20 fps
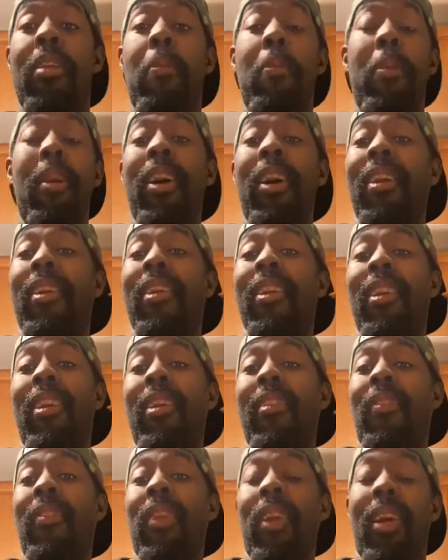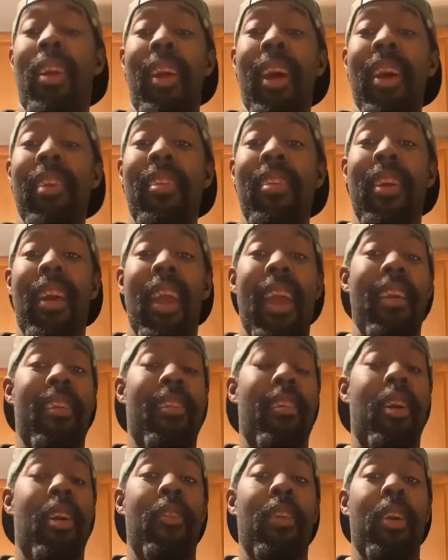but unless a
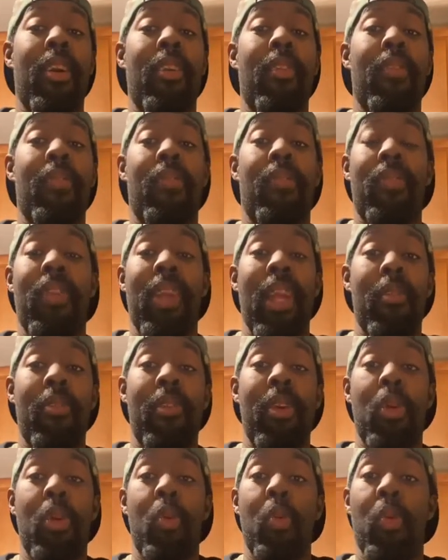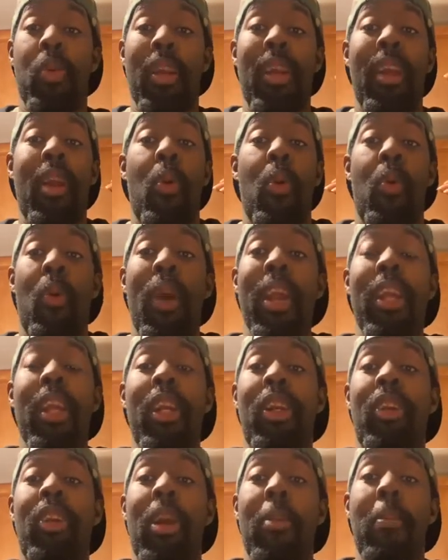server gives you the waiting
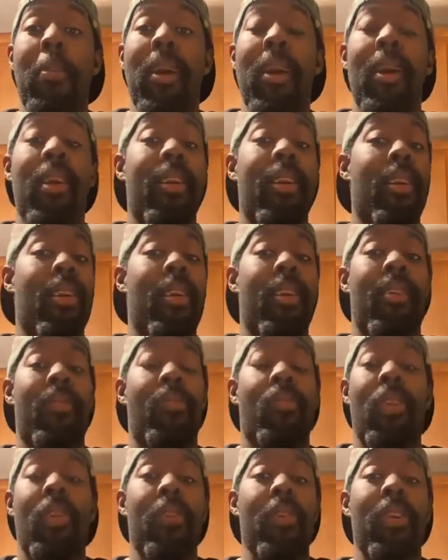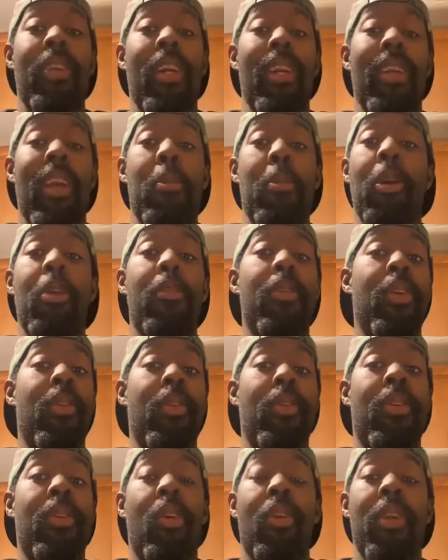treatment, if you've seen that movie, you
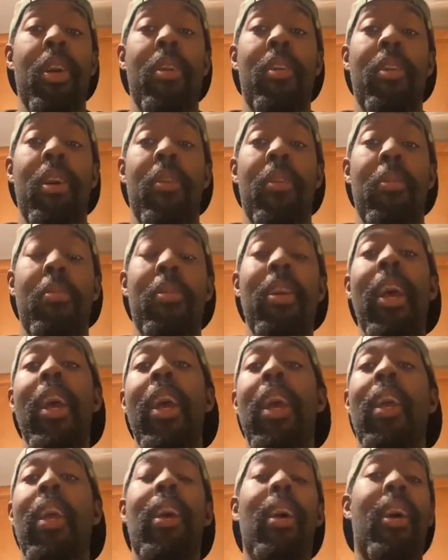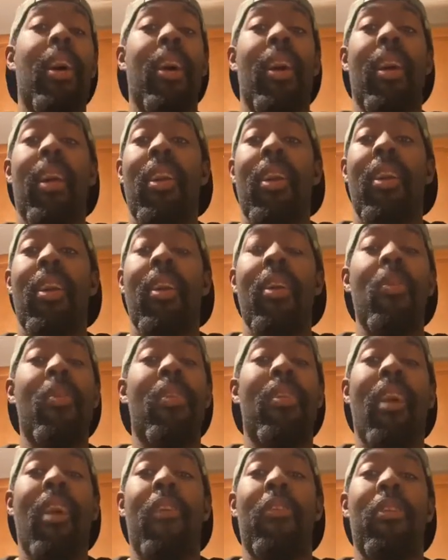totally understand what I'm saying. You
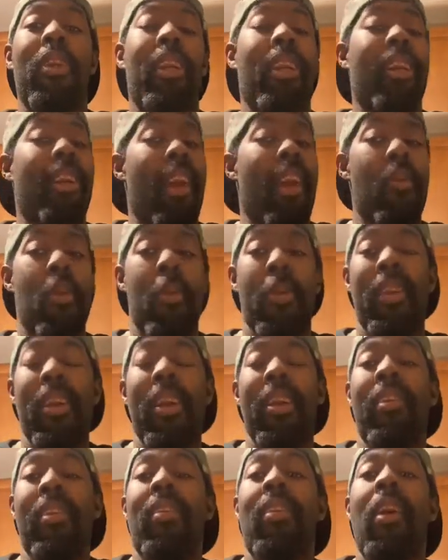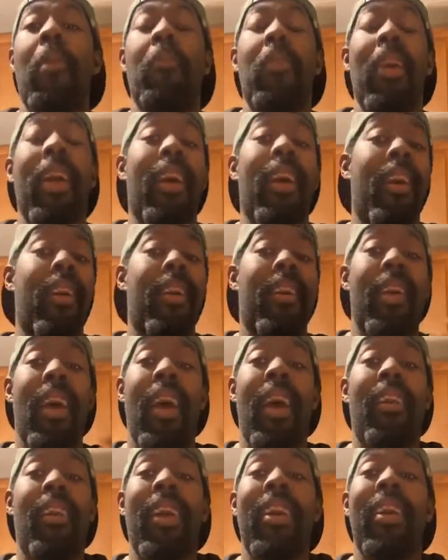definitely should give them at least something,
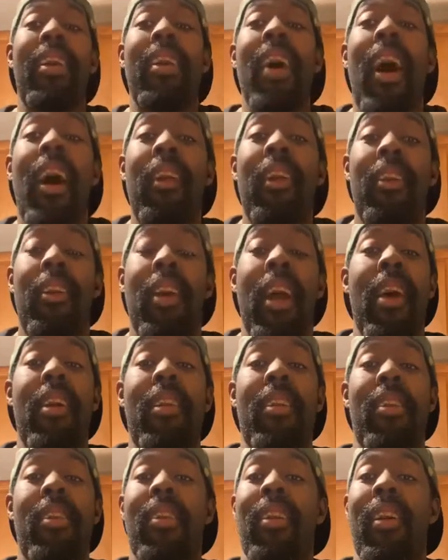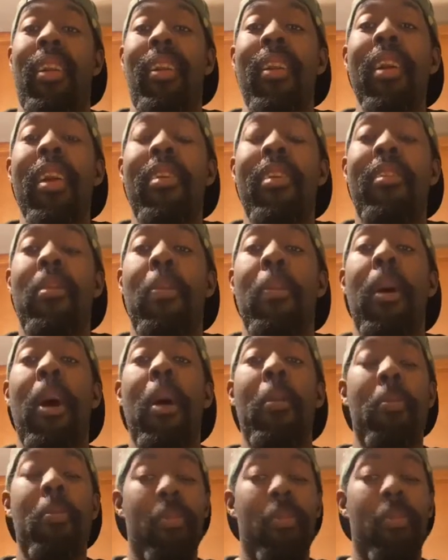$1 at the least, but